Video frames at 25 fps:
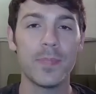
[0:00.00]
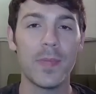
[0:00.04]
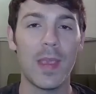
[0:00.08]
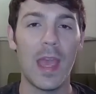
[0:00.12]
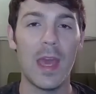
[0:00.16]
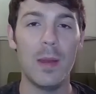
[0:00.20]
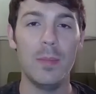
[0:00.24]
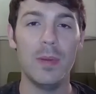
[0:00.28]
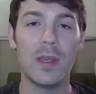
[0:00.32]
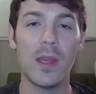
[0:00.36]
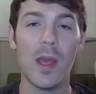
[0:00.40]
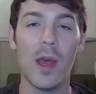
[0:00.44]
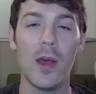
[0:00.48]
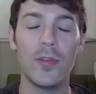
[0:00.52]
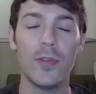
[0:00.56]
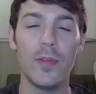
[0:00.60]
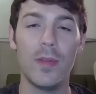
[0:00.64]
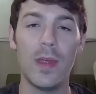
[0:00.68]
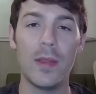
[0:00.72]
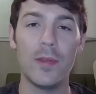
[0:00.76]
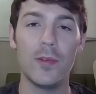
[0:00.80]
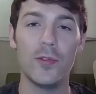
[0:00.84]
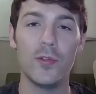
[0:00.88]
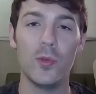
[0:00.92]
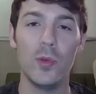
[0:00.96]
and because of
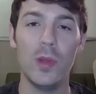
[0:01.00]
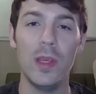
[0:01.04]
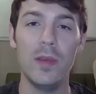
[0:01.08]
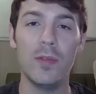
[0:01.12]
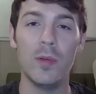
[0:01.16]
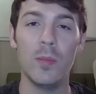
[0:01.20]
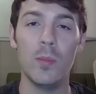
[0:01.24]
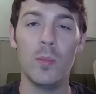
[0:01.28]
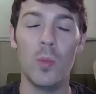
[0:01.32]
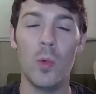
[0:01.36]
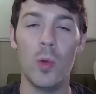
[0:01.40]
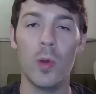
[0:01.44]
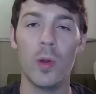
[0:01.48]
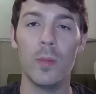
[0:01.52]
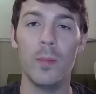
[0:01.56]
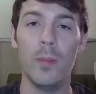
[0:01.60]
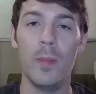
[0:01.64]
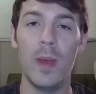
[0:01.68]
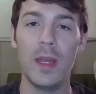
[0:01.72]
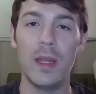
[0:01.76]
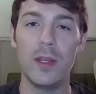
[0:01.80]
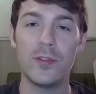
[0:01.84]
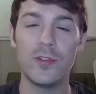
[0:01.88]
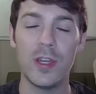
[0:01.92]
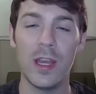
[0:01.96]
that, there's even more
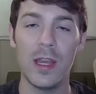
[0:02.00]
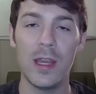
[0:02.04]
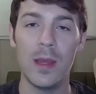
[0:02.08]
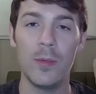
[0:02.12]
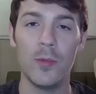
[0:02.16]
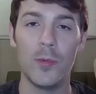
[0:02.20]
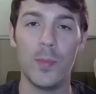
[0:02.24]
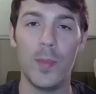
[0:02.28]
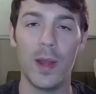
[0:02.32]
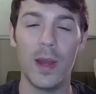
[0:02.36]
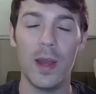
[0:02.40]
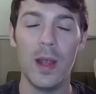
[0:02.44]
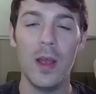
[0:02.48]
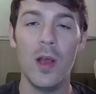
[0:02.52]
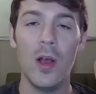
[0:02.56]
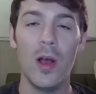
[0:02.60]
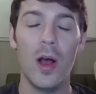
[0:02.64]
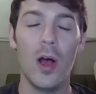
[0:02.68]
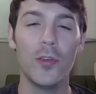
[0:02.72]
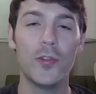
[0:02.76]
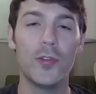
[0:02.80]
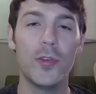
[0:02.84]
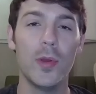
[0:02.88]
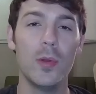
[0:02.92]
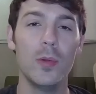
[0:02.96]
Medichams, but
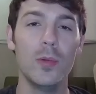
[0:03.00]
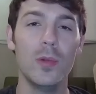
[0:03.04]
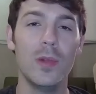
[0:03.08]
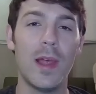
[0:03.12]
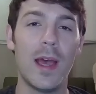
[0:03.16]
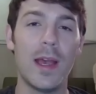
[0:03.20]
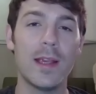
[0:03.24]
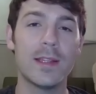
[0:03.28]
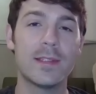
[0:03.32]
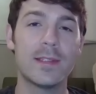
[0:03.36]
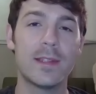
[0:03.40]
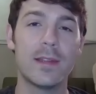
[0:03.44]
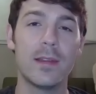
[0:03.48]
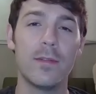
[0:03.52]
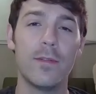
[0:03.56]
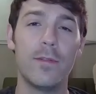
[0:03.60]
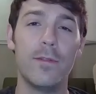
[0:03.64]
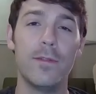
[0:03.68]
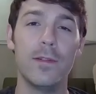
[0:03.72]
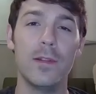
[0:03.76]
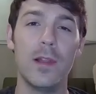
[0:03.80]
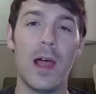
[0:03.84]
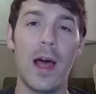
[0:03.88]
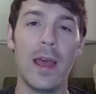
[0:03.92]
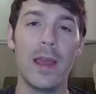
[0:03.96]
also less
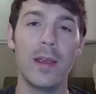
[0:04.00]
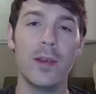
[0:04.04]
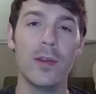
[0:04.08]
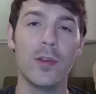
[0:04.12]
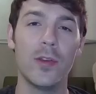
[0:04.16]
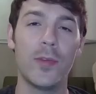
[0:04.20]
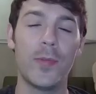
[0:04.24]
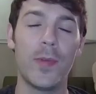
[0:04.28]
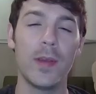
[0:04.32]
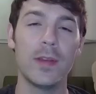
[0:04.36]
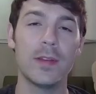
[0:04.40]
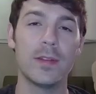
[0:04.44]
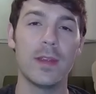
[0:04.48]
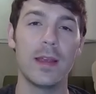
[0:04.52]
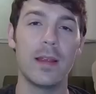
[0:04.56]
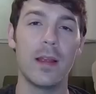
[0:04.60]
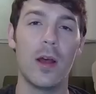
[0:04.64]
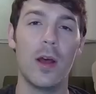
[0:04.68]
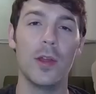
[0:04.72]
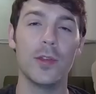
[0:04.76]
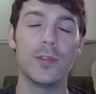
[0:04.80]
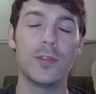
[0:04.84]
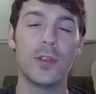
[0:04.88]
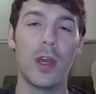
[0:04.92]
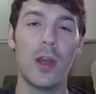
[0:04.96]
Flyers, things like
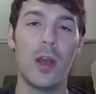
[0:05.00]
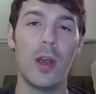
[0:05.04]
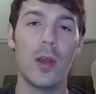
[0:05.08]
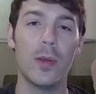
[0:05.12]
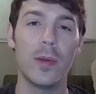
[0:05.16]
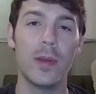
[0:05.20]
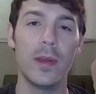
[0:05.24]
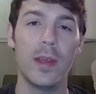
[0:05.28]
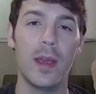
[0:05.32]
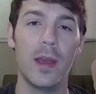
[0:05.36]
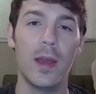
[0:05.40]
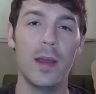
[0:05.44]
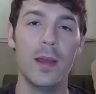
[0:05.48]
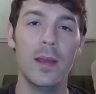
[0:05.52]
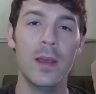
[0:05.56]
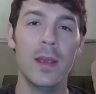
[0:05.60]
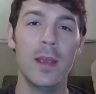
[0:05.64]
Altaria,